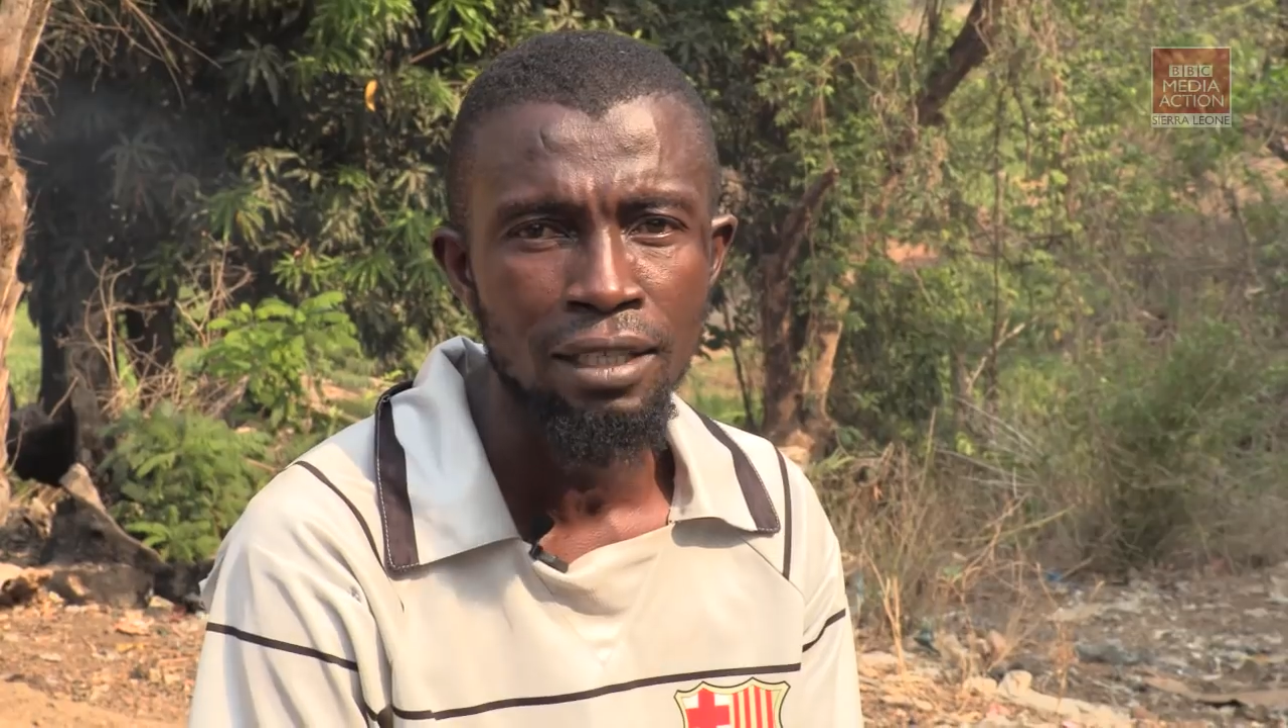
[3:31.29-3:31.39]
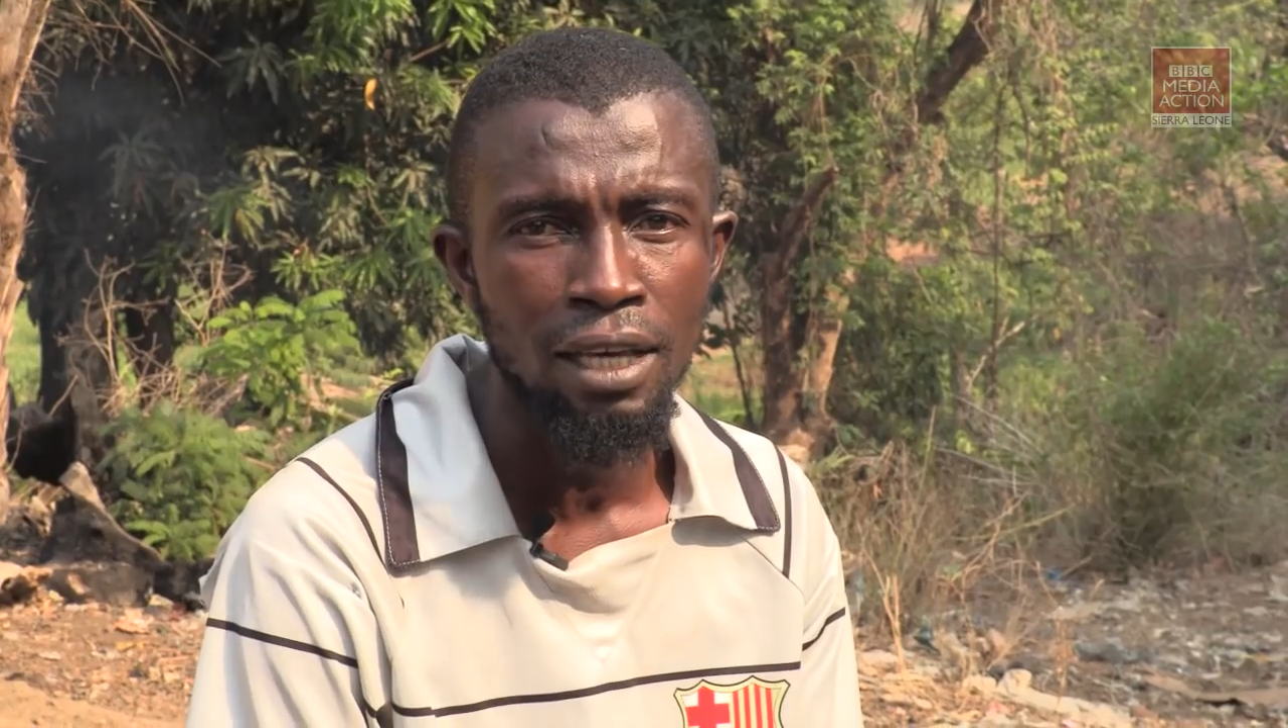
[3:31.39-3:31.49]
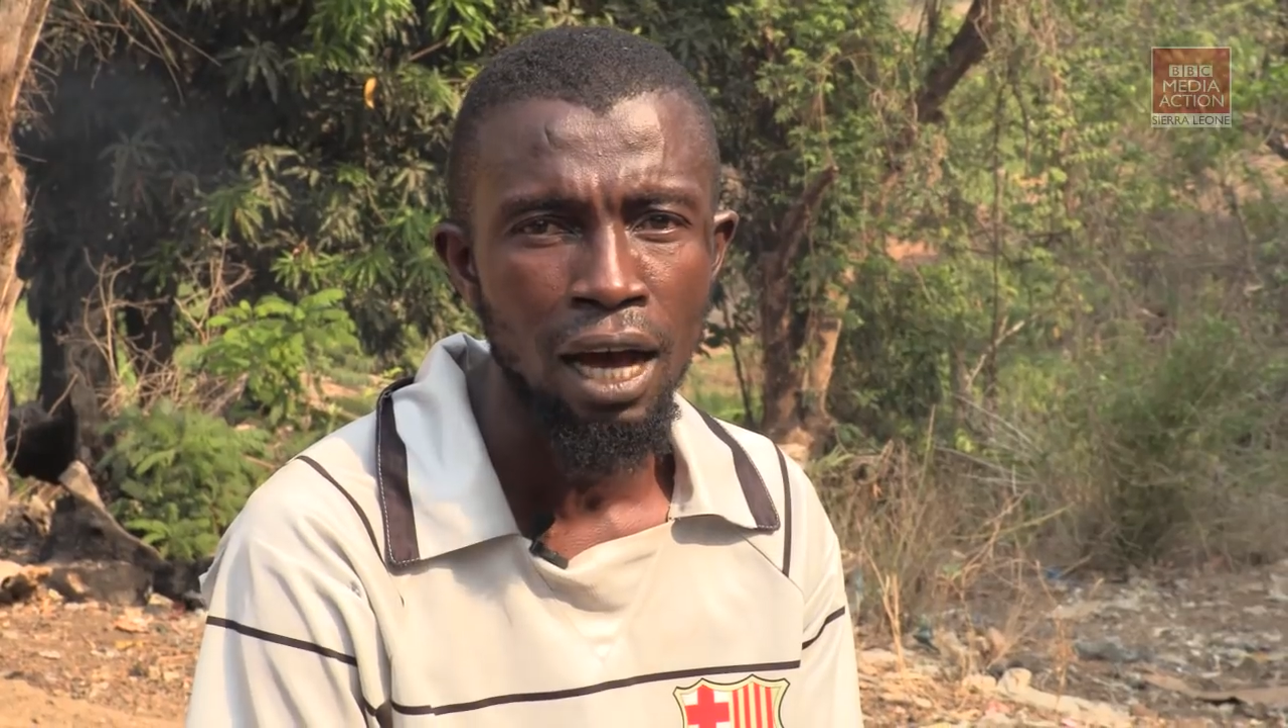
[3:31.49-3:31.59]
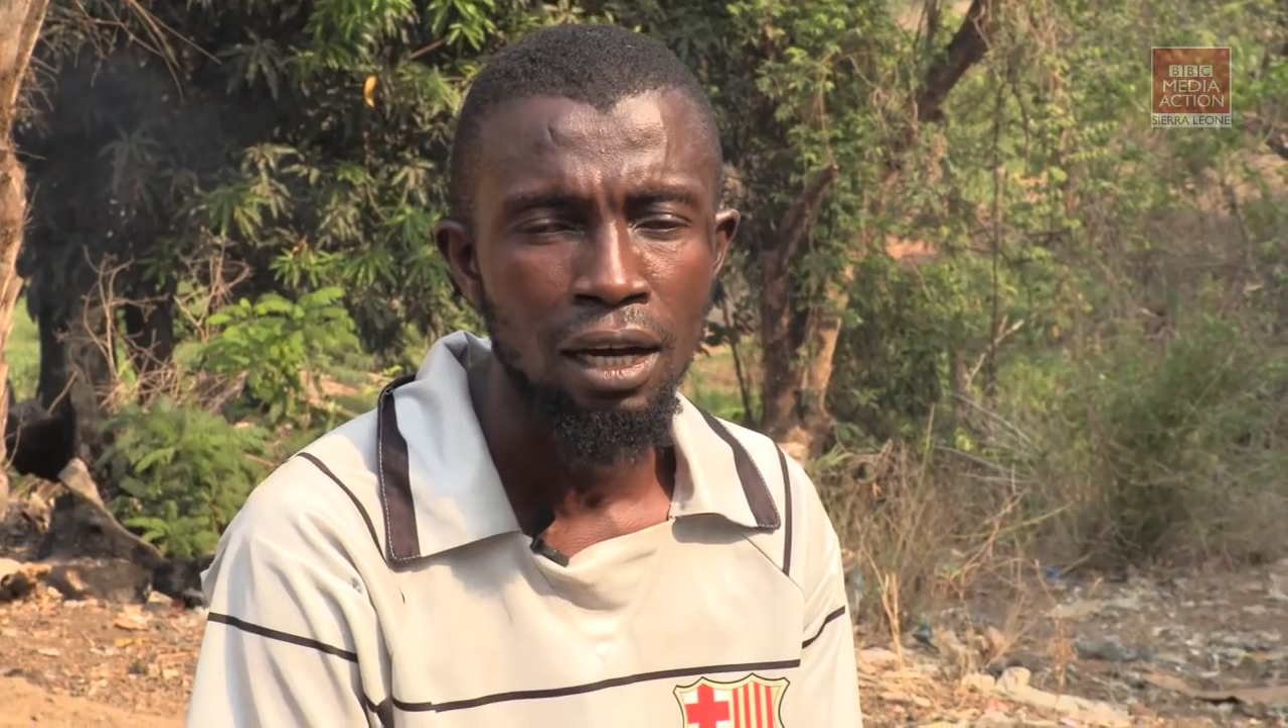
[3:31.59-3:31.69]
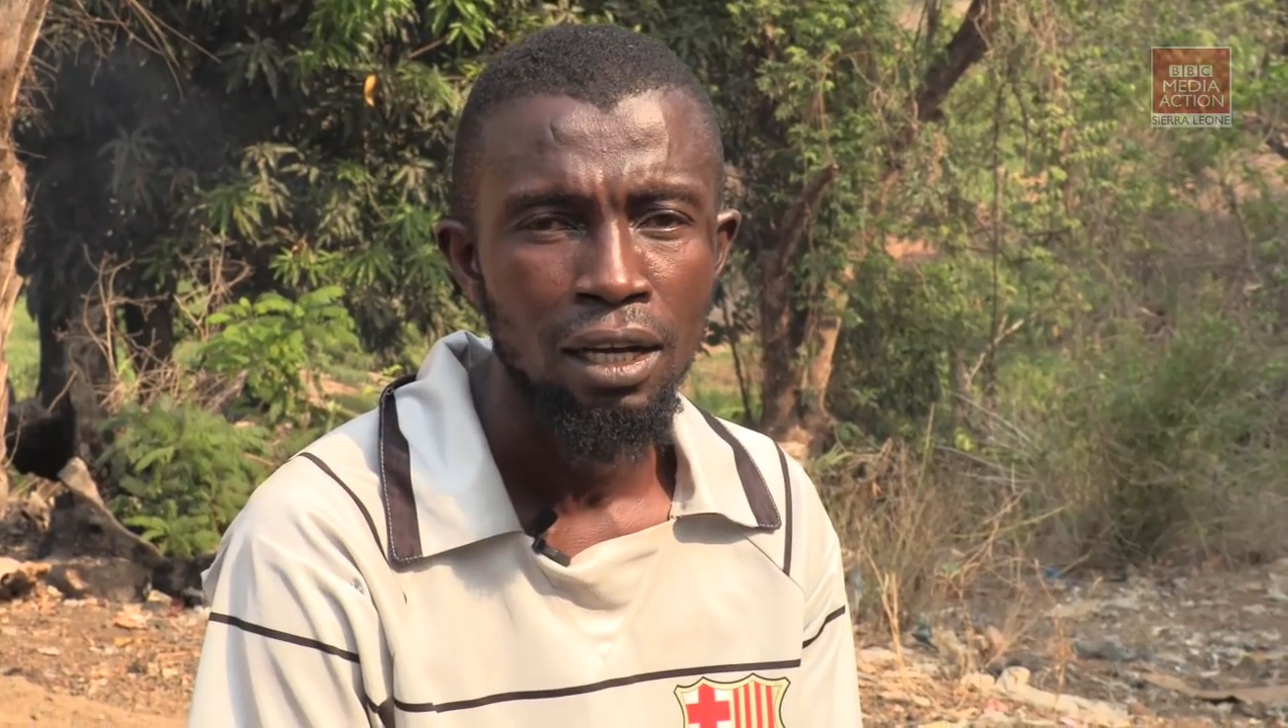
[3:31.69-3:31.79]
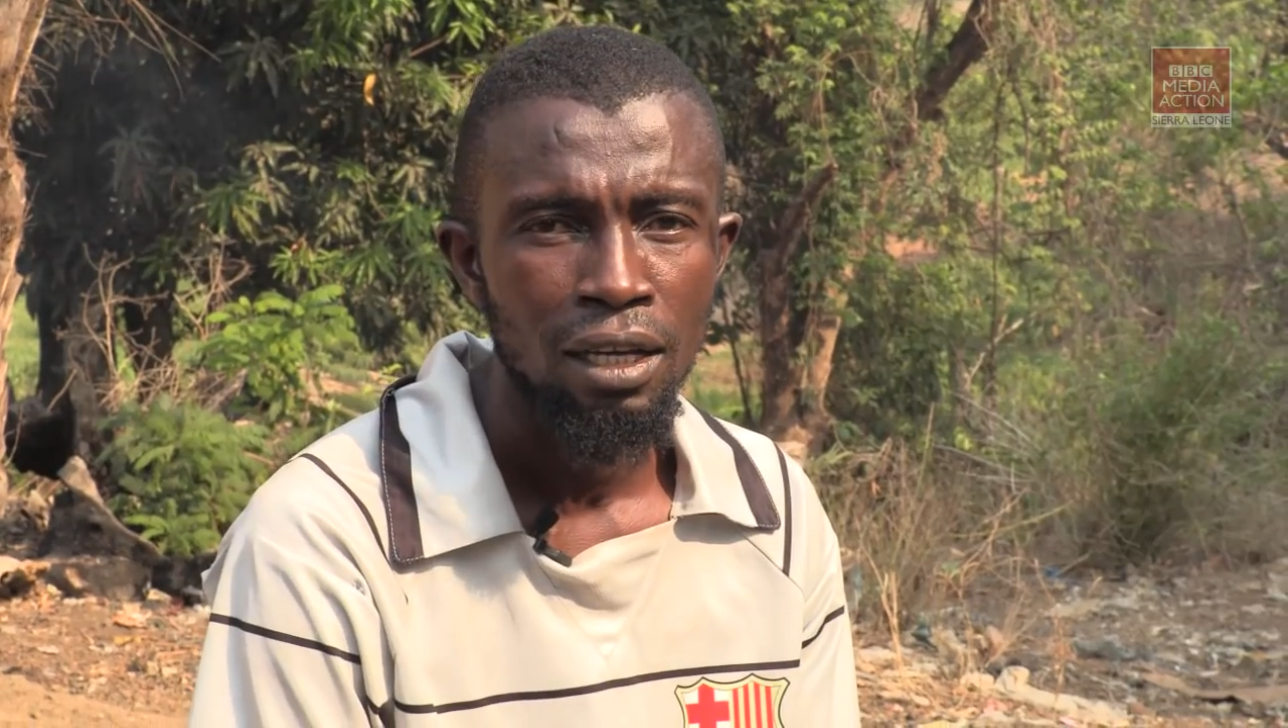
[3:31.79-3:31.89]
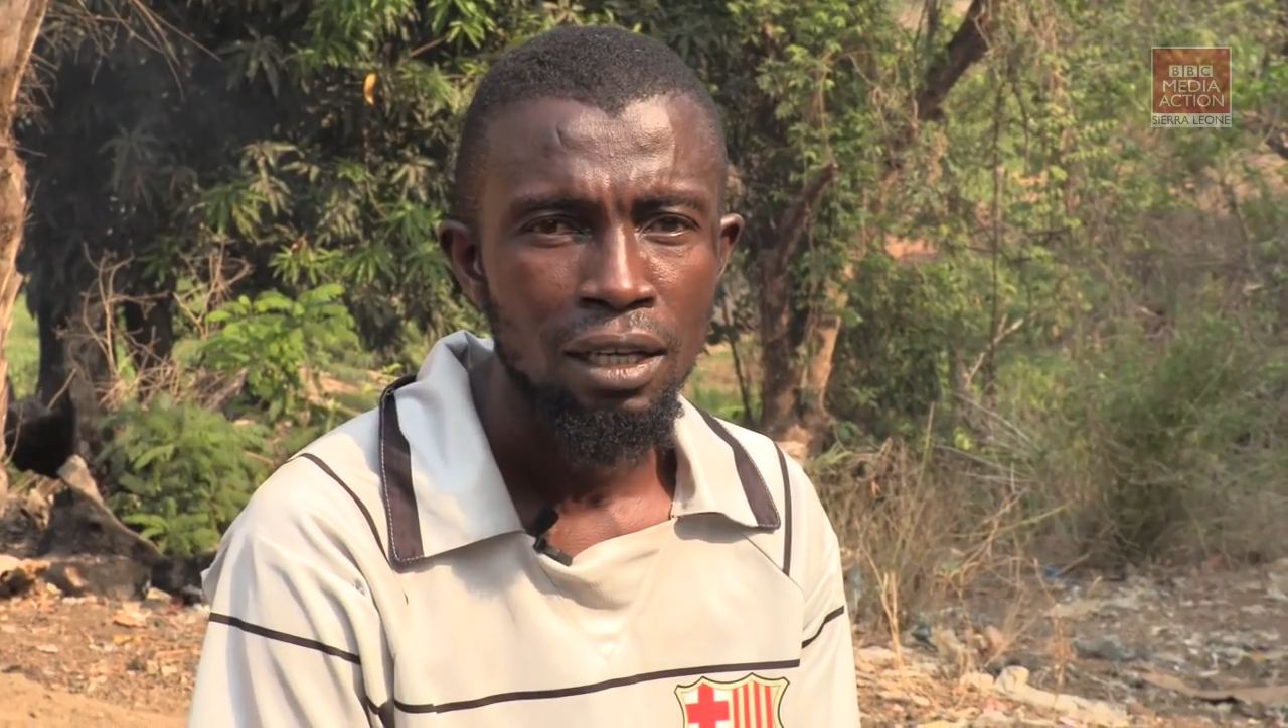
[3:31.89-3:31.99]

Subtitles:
is young.